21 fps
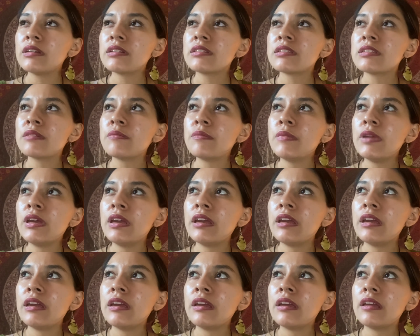To
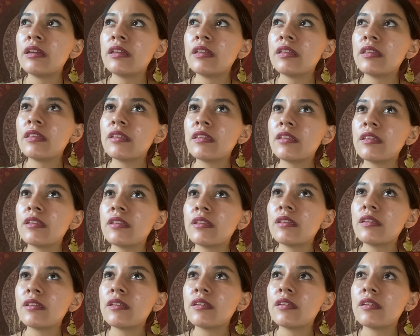me,
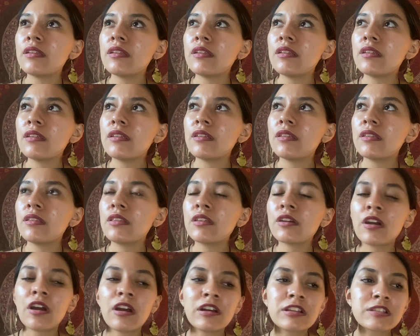the
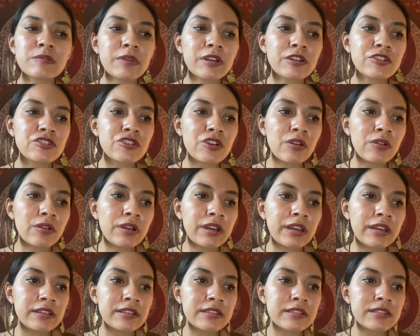cosmic joke
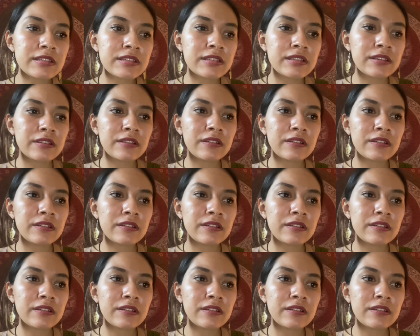is